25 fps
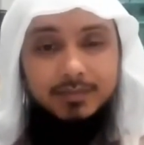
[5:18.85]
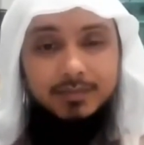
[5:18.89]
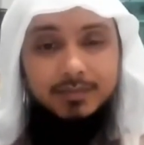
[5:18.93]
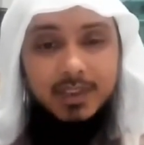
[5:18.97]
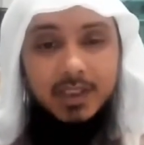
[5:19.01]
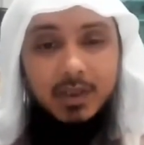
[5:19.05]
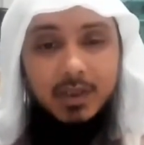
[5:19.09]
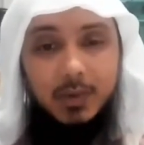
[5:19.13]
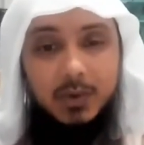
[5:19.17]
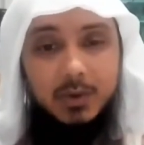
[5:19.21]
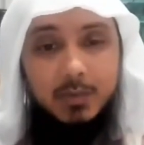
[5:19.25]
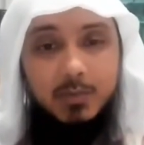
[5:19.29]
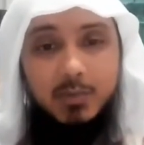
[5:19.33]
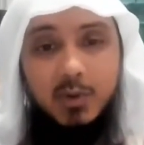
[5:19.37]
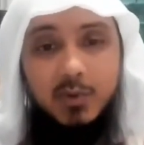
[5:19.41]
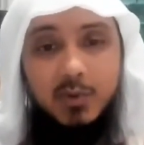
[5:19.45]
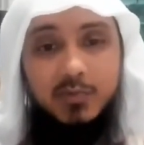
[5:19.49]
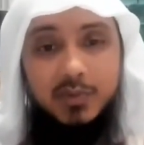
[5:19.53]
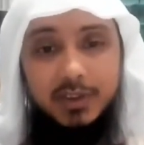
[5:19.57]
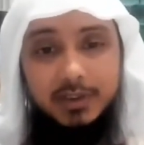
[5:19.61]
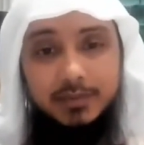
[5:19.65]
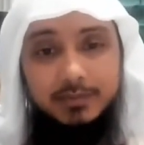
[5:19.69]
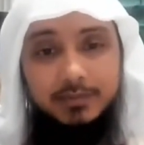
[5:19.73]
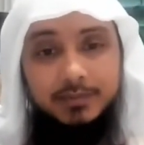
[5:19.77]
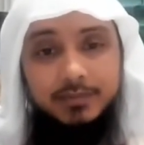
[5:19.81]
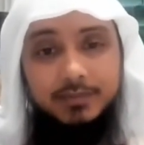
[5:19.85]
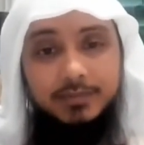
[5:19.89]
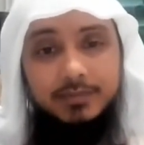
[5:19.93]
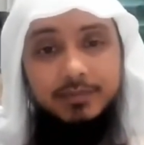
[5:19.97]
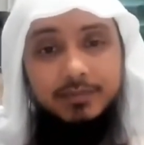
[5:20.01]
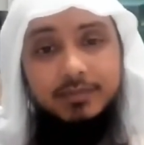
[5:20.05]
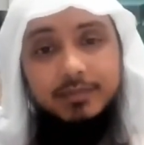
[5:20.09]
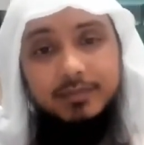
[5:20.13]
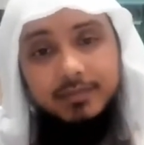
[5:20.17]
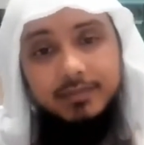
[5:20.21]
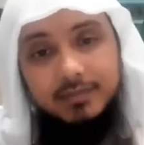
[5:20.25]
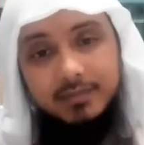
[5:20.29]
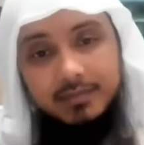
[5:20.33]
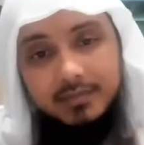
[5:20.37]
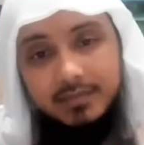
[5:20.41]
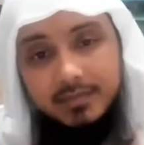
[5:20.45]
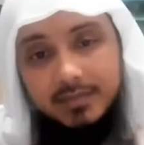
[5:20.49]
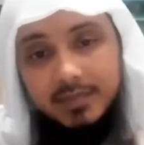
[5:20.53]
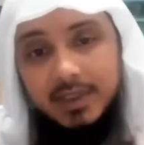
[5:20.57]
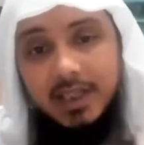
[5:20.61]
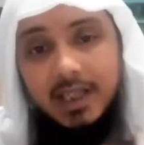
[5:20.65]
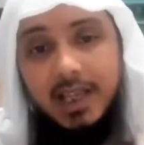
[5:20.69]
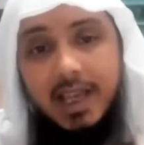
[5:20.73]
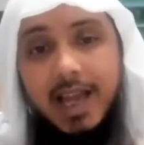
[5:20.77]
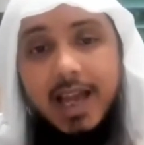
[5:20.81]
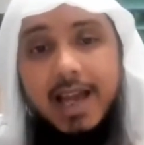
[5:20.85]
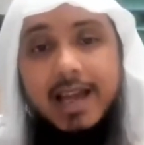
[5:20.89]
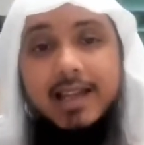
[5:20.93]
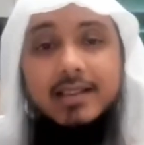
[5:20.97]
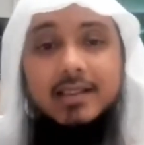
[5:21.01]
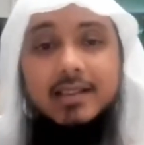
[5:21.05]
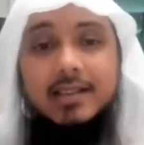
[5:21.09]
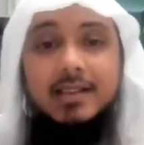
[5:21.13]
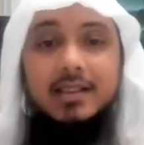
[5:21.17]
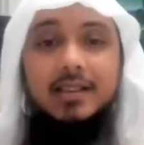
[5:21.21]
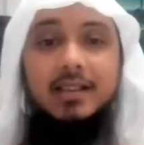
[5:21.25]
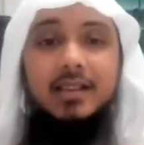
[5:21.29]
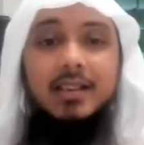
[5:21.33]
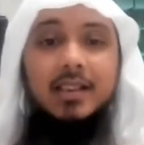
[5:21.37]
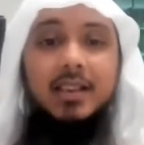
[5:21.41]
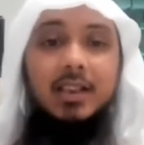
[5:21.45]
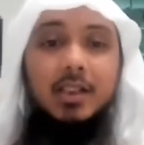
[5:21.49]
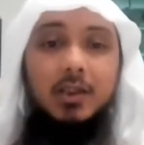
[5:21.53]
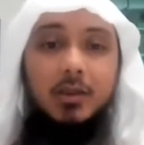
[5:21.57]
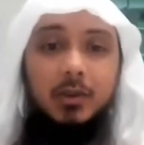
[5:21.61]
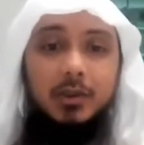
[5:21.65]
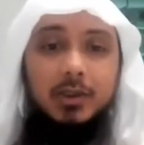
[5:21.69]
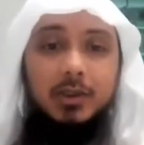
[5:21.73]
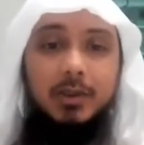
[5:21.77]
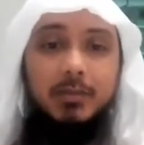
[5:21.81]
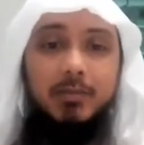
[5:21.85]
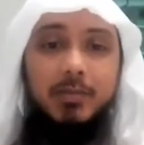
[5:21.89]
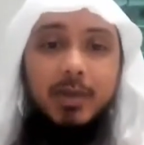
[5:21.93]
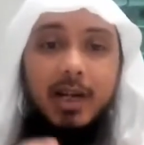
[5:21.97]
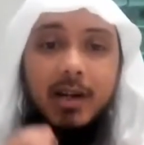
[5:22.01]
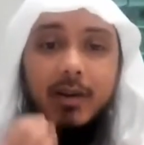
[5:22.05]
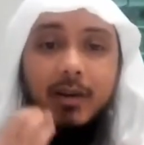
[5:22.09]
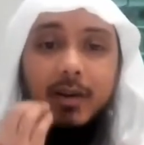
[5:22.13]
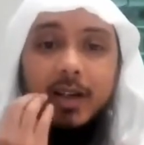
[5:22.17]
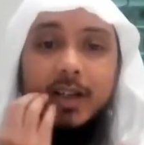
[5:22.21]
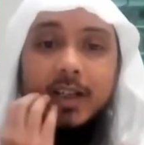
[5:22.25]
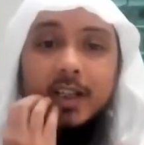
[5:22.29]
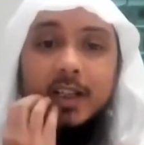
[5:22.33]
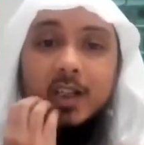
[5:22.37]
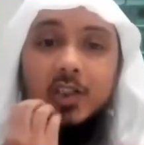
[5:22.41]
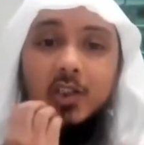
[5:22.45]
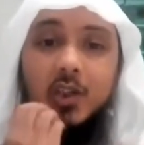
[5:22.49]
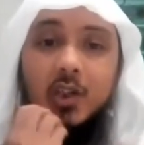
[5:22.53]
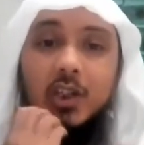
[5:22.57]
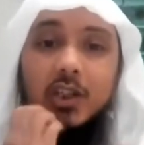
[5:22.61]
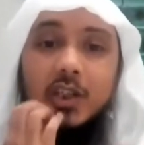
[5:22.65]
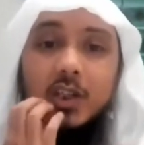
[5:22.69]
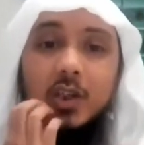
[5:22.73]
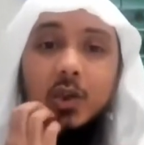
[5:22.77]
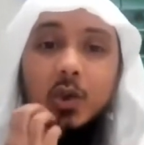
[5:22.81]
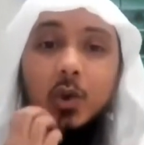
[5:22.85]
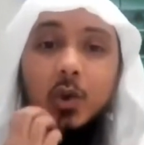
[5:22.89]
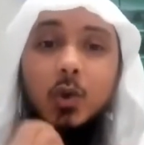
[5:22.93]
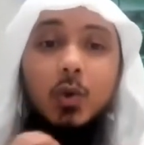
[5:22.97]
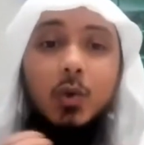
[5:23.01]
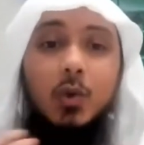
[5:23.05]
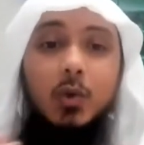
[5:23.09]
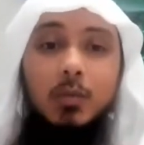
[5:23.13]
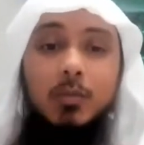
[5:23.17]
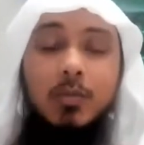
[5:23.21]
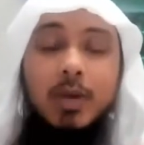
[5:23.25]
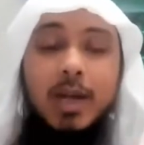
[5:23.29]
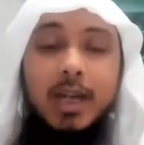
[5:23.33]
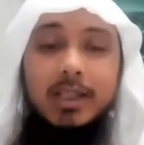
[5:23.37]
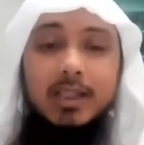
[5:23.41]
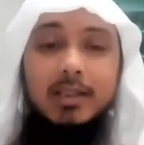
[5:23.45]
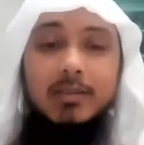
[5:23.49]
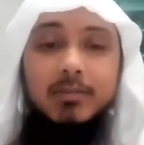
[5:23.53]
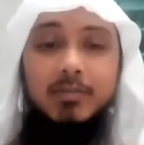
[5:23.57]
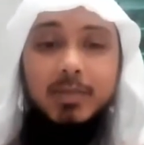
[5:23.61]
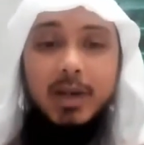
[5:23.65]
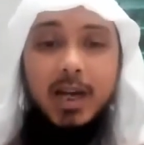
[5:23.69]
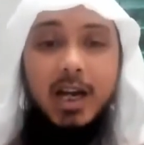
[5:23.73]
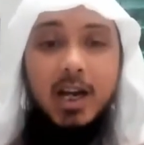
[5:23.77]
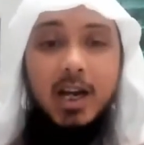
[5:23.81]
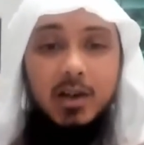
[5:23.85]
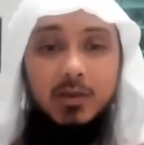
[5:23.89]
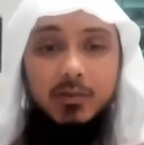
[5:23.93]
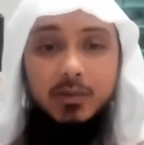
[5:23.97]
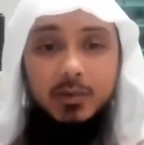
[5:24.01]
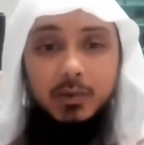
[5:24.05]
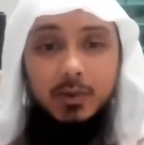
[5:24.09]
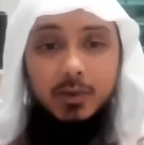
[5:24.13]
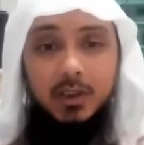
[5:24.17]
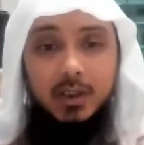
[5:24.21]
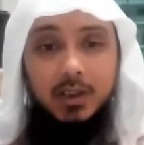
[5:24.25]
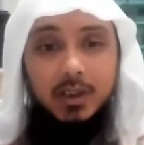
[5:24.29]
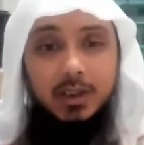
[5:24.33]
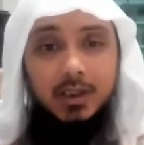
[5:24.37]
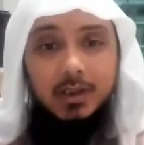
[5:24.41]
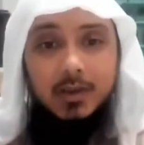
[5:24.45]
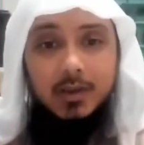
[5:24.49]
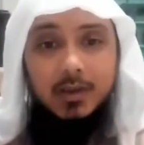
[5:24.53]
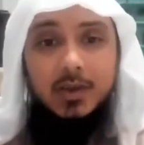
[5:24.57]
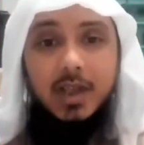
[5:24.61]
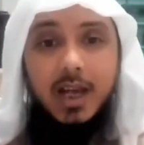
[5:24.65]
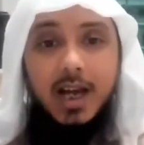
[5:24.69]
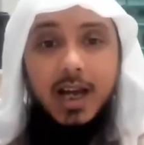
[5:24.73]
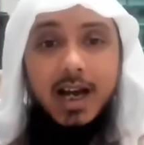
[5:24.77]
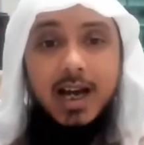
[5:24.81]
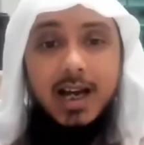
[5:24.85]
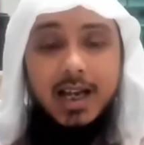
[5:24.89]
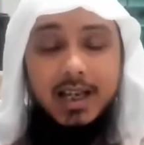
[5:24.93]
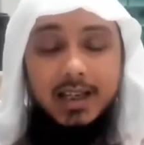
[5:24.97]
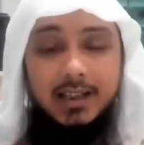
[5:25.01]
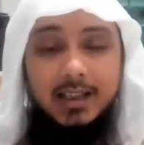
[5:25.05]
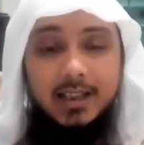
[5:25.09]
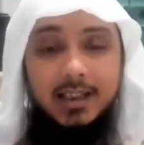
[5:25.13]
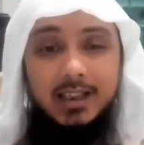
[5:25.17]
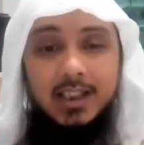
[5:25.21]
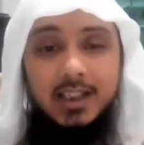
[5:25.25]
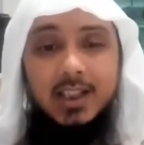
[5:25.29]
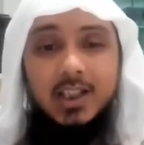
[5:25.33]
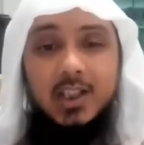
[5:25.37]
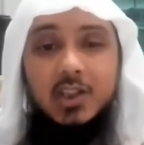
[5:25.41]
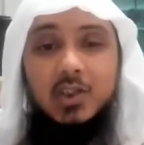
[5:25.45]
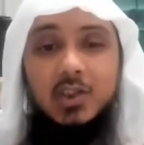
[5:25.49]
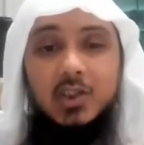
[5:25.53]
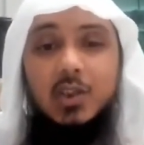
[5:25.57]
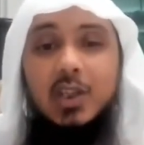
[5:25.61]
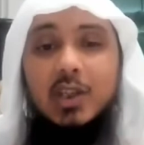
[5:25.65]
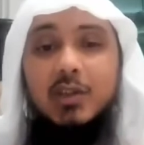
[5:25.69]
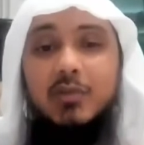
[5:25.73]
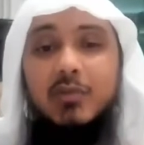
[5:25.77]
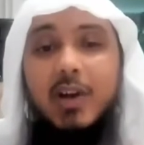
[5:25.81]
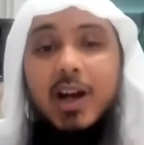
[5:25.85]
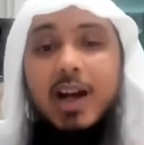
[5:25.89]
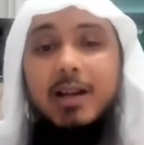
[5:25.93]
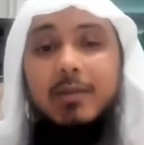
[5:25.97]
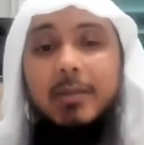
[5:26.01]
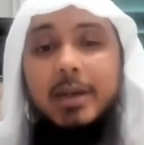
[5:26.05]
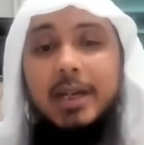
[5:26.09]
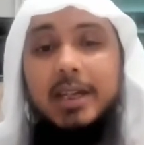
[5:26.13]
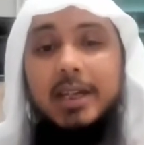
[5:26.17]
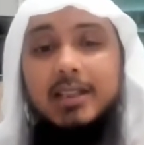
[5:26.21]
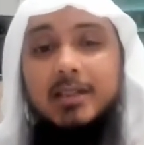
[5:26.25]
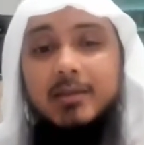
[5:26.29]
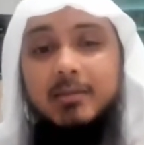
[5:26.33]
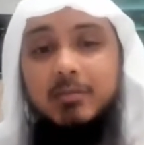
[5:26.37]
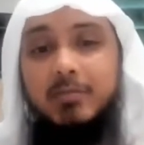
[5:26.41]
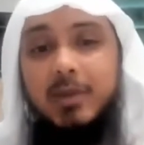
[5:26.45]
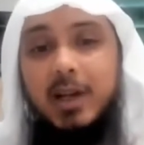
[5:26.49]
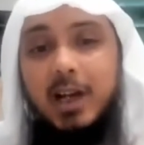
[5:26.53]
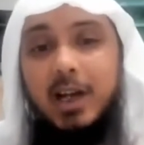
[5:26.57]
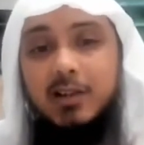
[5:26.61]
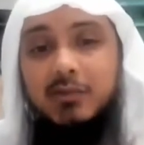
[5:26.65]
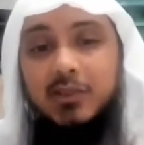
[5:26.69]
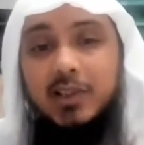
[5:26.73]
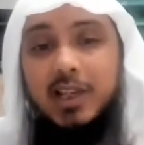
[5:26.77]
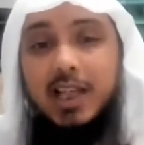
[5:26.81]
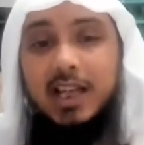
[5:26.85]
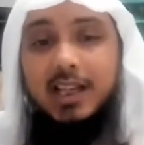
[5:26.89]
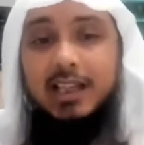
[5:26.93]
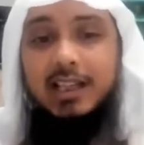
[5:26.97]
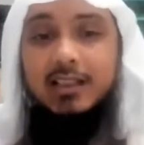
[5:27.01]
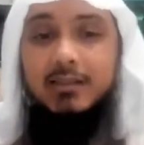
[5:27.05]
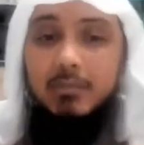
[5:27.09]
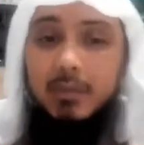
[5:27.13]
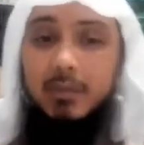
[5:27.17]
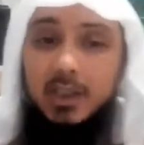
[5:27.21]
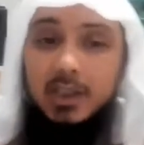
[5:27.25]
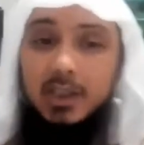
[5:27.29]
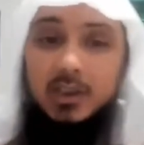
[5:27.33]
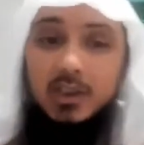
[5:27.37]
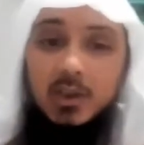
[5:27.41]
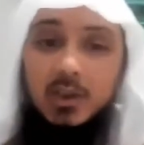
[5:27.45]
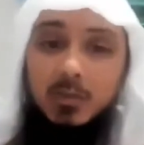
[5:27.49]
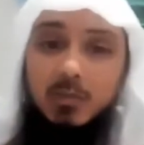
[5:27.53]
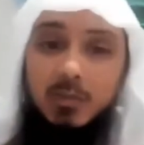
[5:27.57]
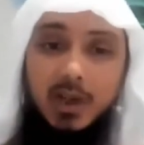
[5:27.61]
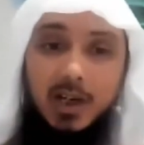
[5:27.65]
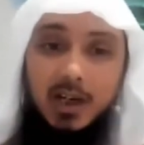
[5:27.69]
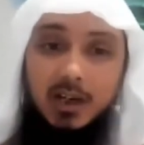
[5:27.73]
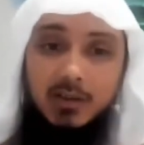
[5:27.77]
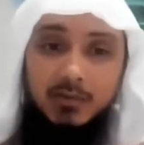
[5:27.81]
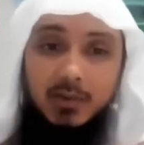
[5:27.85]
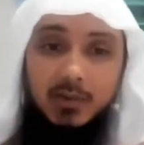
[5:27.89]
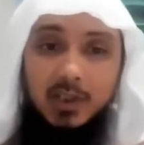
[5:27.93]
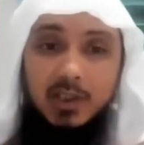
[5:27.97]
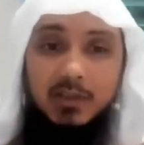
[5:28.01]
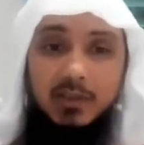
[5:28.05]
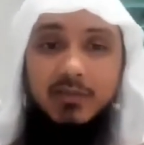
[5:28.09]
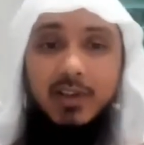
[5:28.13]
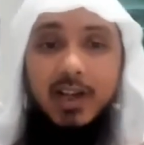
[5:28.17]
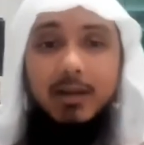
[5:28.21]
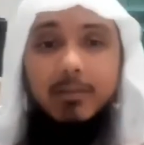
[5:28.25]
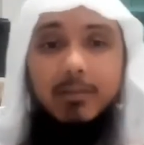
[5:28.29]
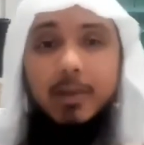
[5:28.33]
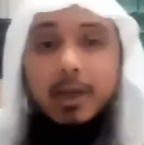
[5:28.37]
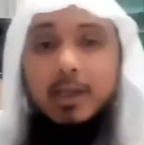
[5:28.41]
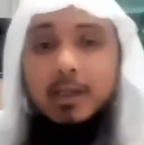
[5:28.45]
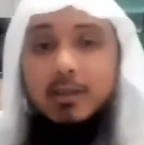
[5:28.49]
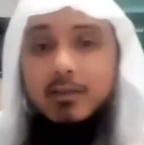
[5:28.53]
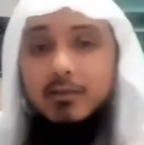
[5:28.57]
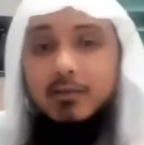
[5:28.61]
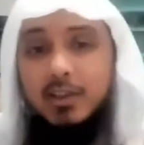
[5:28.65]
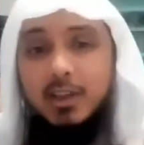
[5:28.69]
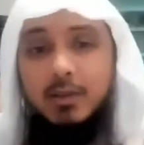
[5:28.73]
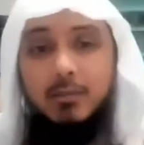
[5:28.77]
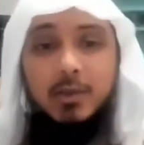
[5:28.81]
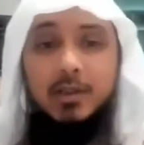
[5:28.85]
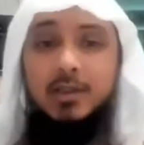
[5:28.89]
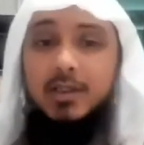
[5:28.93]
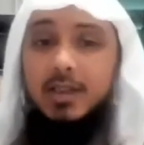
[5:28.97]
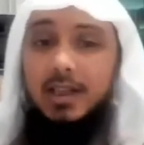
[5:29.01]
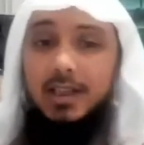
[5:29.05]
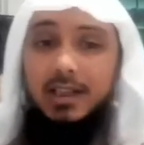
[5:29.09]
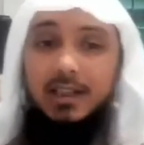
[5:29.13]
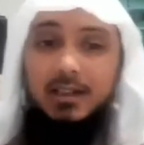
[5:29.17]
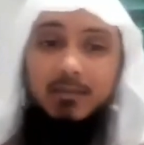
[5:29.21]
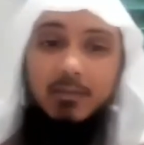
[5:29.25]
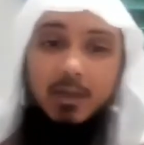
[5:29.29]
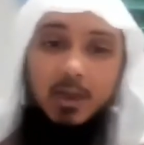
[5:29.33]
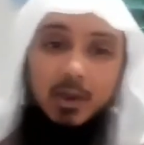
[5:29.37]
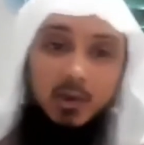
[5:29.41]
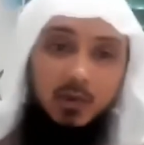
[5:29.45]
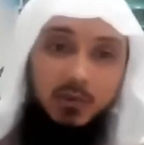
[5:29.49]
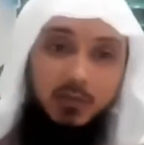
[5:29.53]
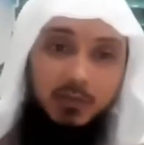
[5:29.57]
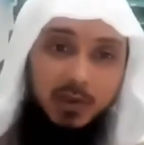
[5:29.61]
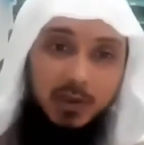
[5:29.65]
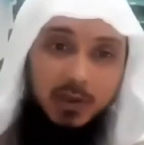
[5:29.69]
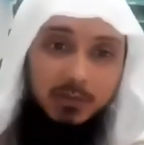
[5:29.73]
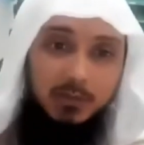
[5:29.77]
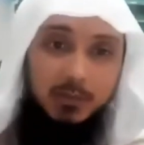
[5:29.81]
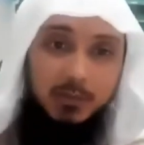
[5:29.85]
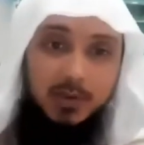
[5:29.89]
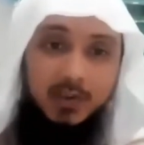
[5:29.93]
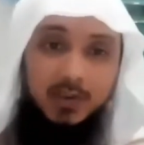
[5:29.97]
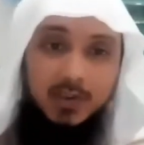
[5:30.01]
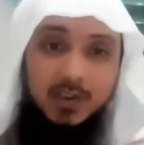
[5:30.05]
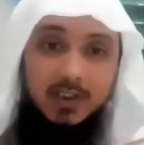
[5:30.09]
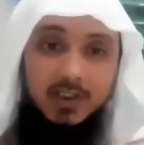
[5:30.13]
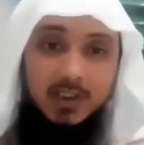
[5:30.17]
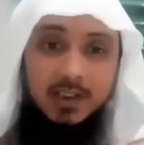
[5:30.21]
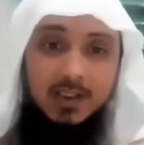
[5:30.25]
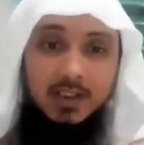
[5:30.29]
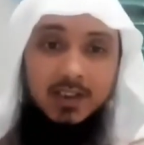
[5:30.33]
He was a prophet. And he got the power. So who made him powerful? It was I. So if I made him powerful, I can make you powerful. If I made him famous, I can make you famous.